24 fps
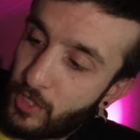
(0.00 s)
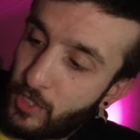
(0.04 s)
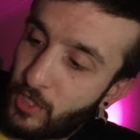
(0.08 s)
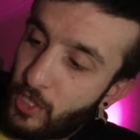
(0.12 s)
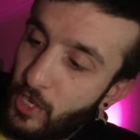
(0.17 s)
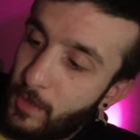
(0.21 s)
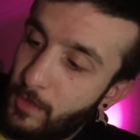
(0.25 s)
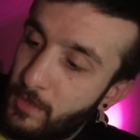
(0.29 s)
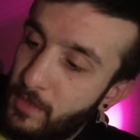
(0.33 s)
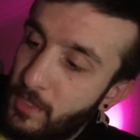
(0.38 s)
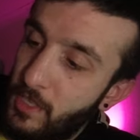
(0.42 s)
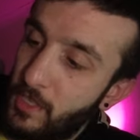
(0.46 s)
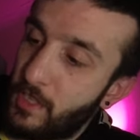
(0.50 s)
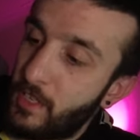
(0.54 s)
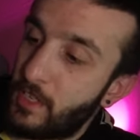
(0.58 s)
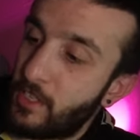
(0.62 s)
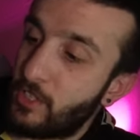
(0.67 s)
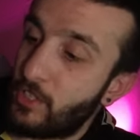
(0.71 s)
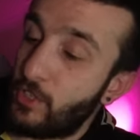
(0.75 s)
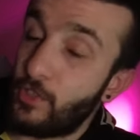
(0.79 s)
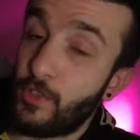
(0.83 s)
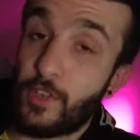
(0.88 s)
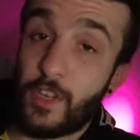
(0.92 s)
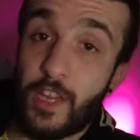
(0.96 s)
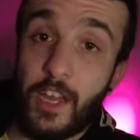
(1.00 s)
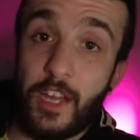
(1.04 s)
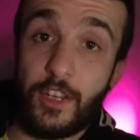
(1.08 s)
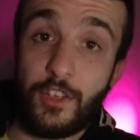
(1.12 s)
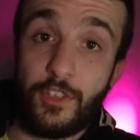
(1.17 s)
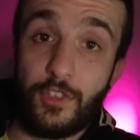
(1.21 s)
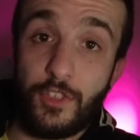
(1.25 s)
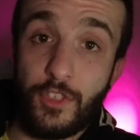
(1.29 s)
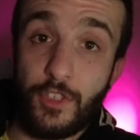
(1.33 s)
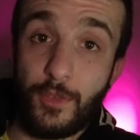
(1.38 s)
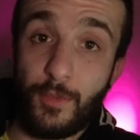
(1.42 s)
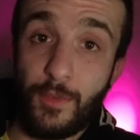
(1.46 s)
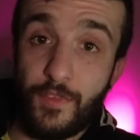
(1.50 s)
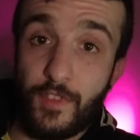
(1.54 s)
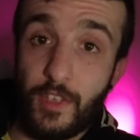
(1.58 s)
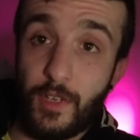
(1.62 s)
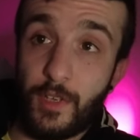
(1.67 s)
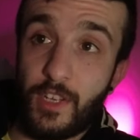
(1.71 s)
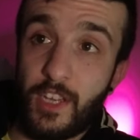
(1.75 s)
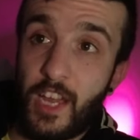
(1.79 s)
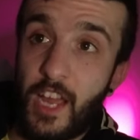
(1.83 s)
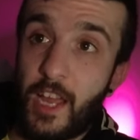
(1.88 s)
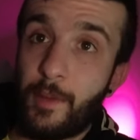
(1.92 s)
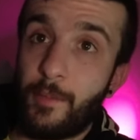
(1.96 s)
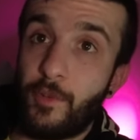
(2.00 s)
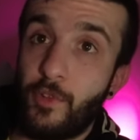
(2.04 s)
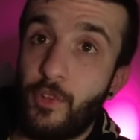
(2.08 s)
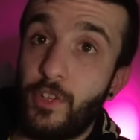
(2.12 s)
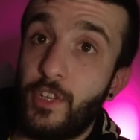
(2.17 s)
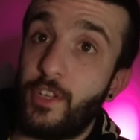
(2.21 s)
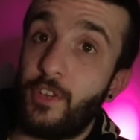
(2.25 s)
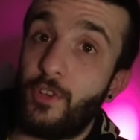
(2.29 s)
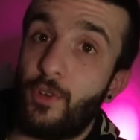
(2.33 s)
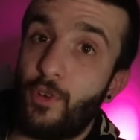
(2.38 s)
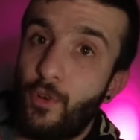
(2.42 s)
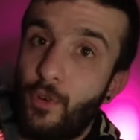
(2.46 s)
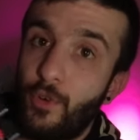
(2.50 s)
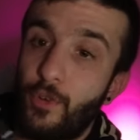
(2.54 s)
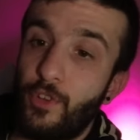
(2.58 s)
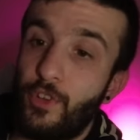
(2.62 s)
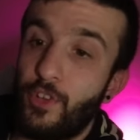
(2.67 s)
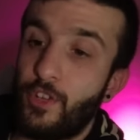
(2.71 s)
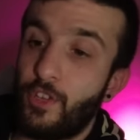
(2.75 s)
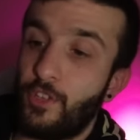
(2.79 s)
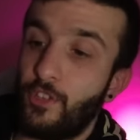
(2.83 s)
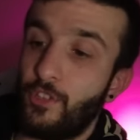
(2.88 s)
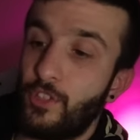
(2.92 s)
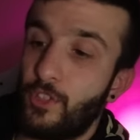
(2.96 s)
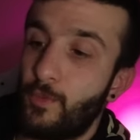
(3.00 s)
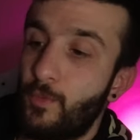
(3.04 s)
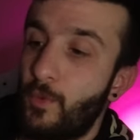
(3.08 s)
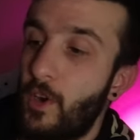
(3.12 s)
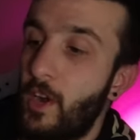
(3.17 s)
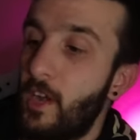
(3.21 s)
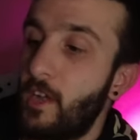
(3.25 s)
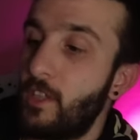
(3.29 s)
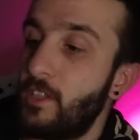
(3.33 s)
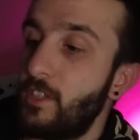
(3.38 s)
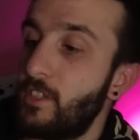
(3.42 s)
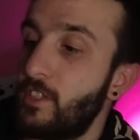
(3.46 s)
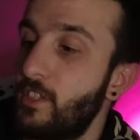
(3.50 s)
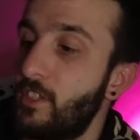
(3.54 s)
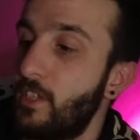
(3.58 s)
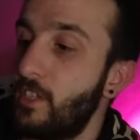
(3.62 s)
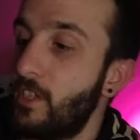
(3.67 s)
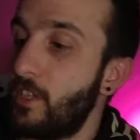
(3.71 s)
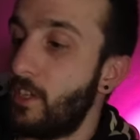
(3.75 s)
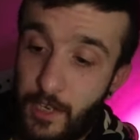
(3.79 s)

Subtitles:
a Type-C there, so you can use it with the cable in or you can use it wireless.